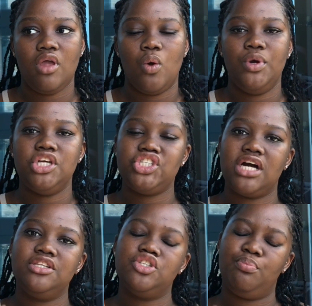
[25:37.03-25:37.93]
when a
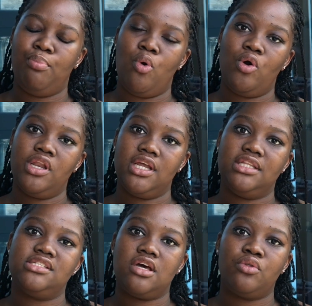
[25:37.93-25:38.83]
child is born
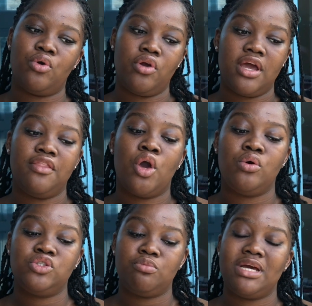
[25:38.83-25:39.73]
in South Korea, they are
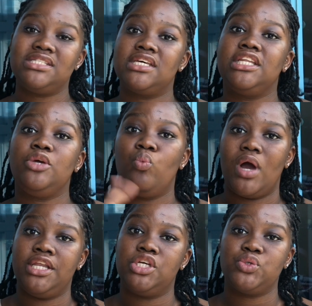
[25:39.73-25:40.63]
automatically
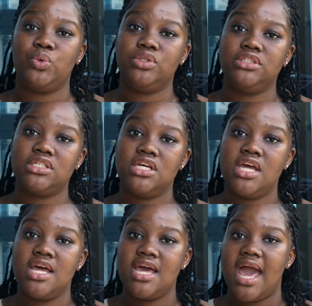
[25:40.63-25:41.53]
1 year old.
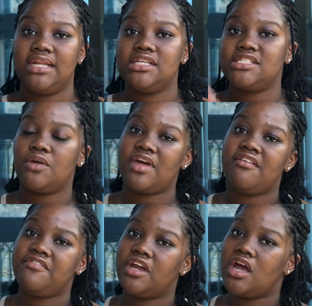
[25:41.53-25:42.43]
And in South
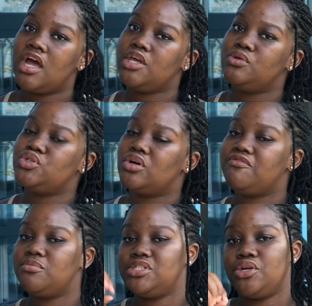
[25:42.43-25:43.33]
Africa, you start
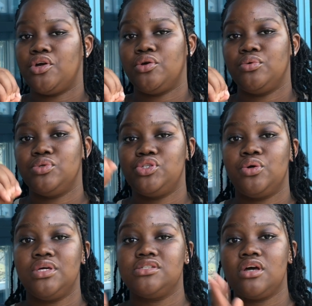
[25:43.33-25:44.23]
from zero. So
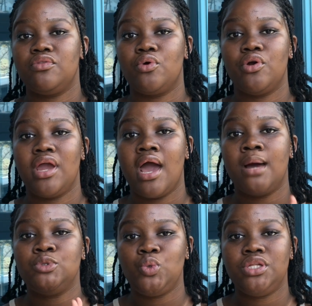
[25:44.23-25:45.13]
in South Korea,
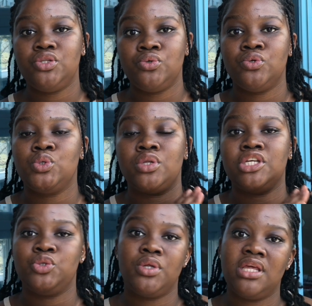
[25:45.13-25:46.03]
I'm 22,
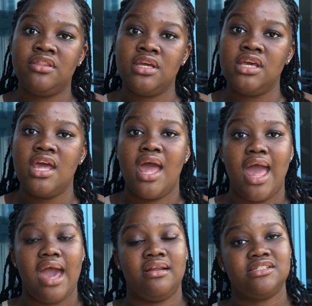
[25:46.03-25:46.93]
turning 23.
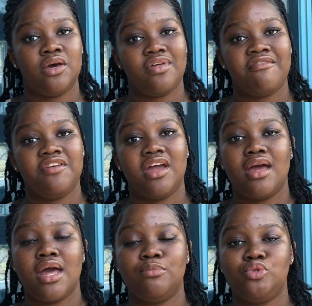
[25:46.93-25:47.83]
And in South
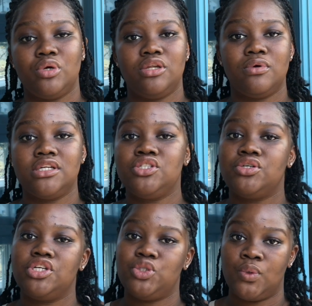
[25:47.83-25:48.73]
Africa, I'm 21,
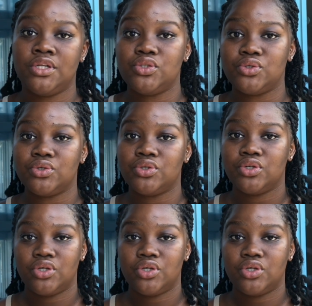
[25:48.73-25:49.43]
turning 22.